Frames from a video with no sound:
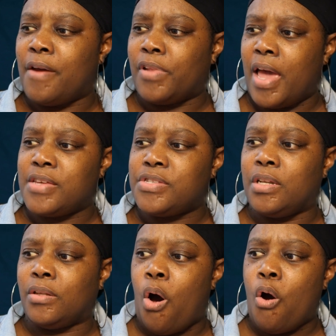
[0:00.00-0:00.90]
have
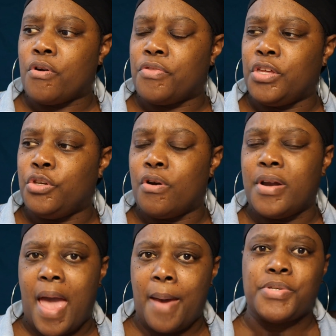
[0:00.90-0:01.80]
lasted longer than your
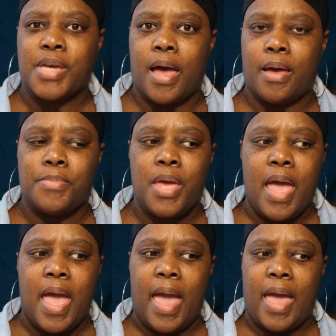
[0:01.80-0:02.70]
nap time,
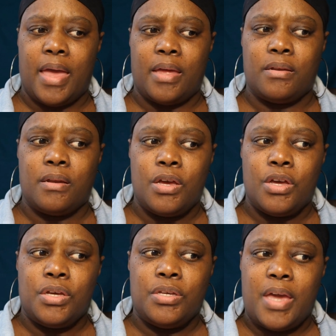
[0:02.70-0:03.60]
and
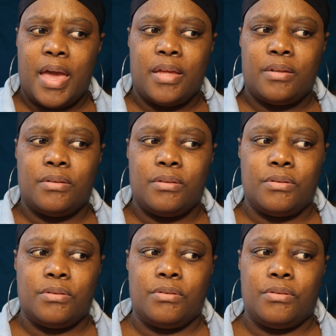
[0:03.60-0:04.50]
yet
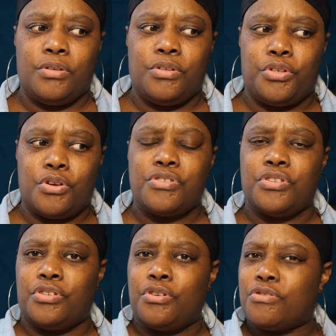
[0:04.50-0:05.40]

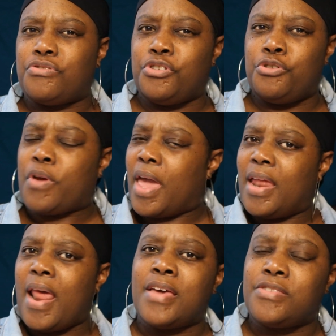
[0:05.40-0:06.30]
you
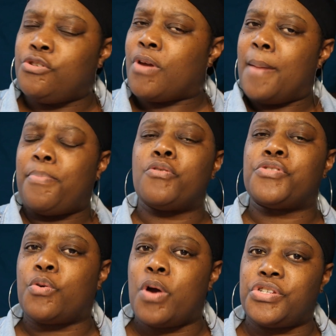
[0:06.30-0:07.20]
can't pose
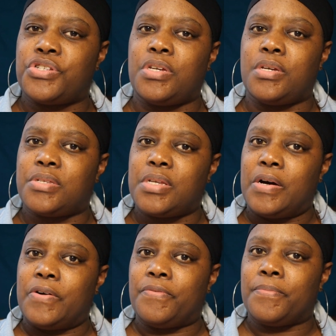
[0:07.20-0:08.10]
the question to
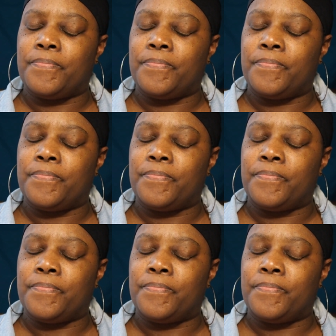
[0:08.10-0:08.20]
yourself.